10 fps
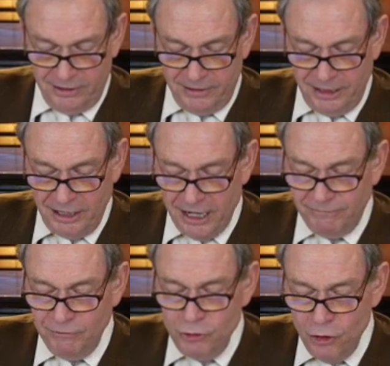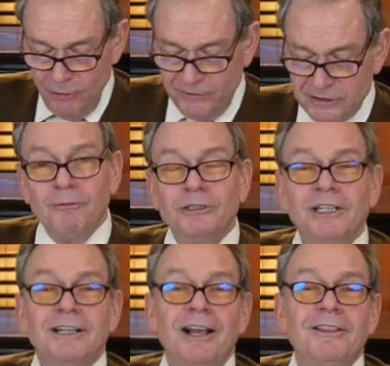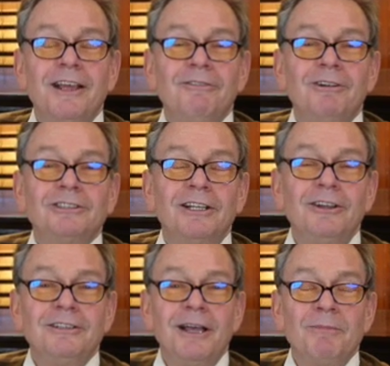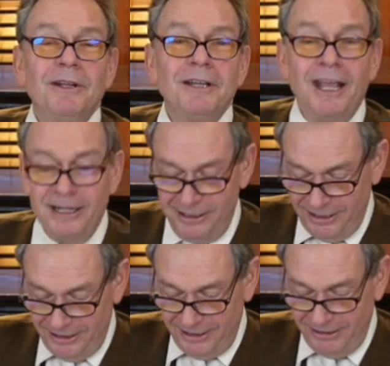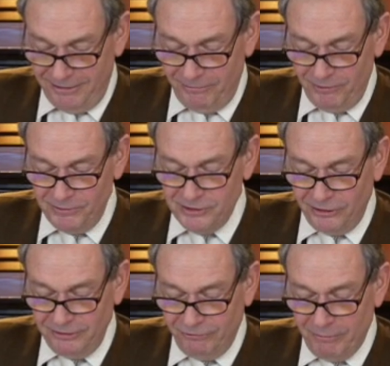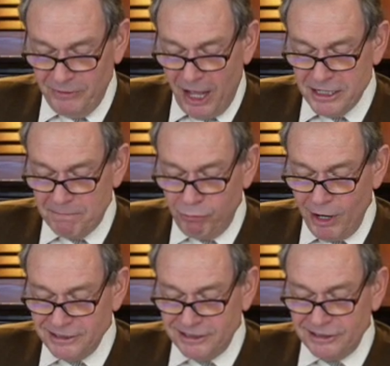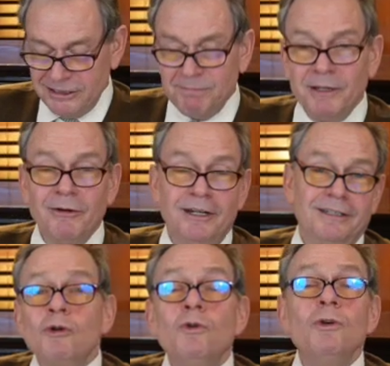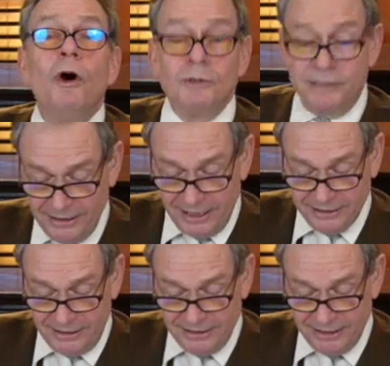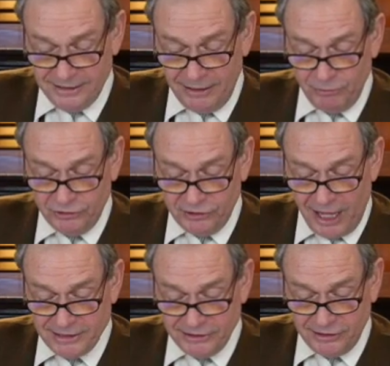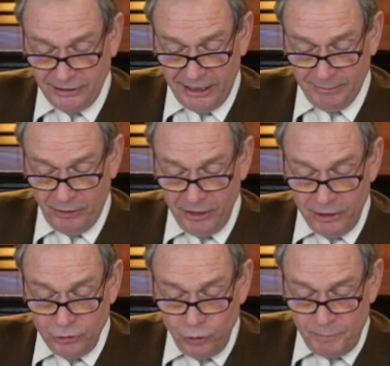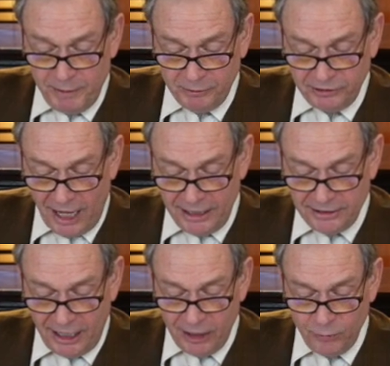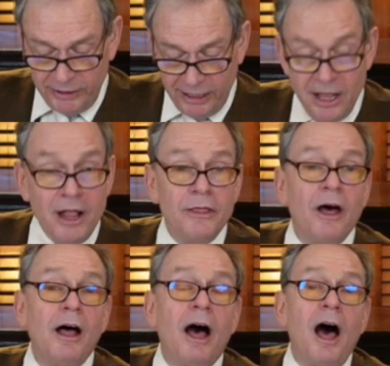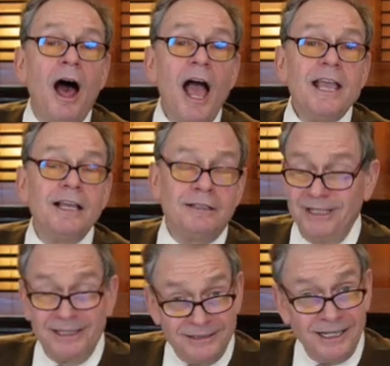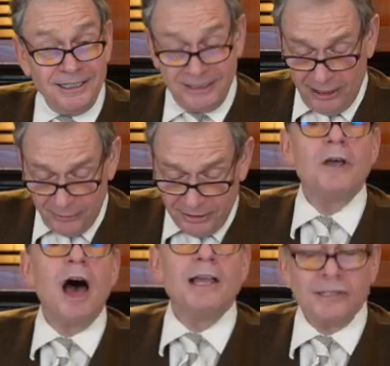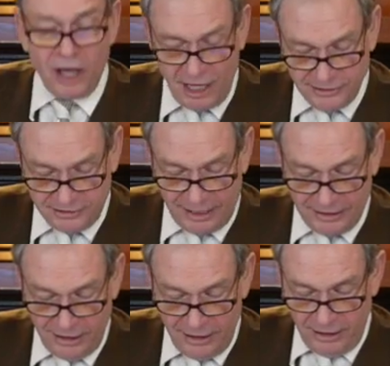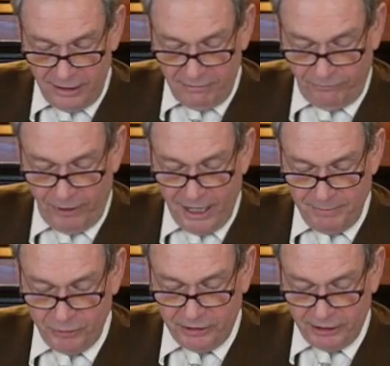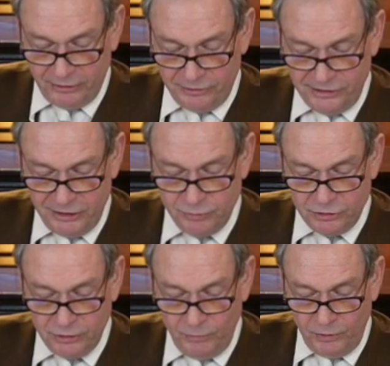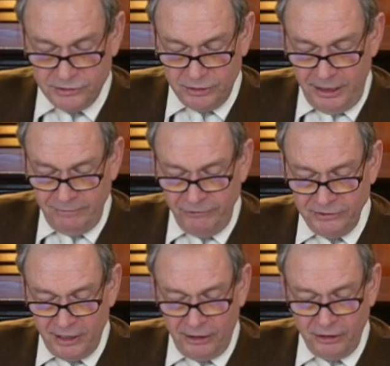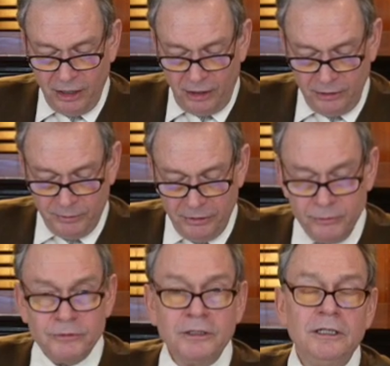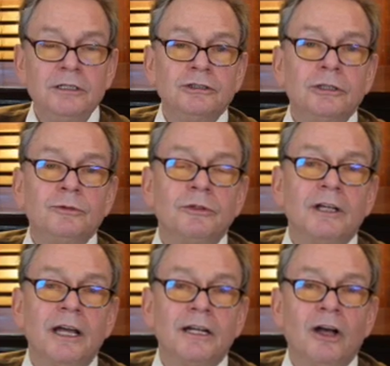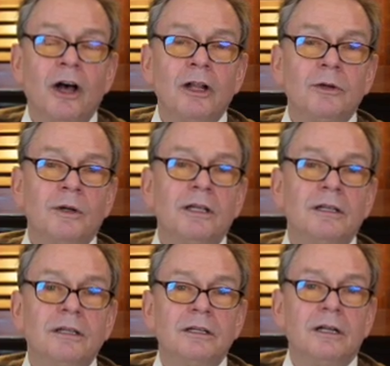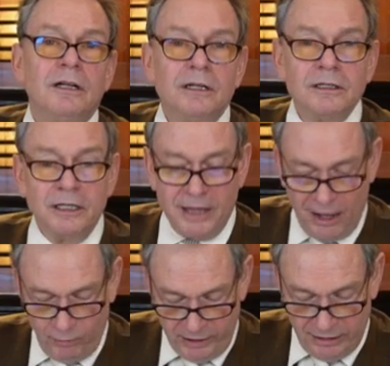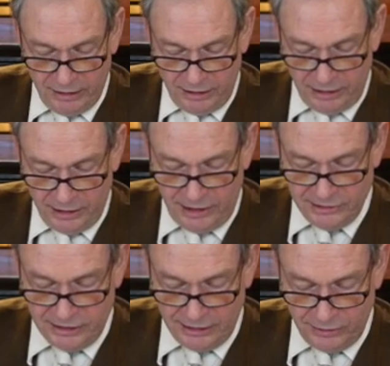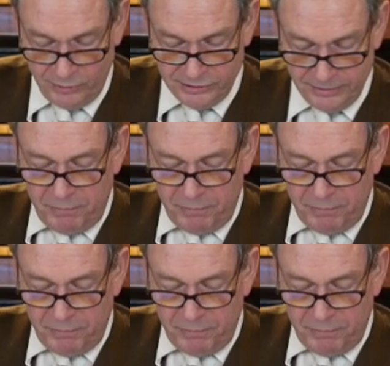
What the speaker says: They died of nervous, which I looked up, and it resulted from a depressed spirit. Who knows? It doesn't exist. That's just a label. 2 people died of diarrhea. Died of diarrhea. The highest cause of death for any particular disease was infantile cholera. 13 children died of cholera that week in St. Louis.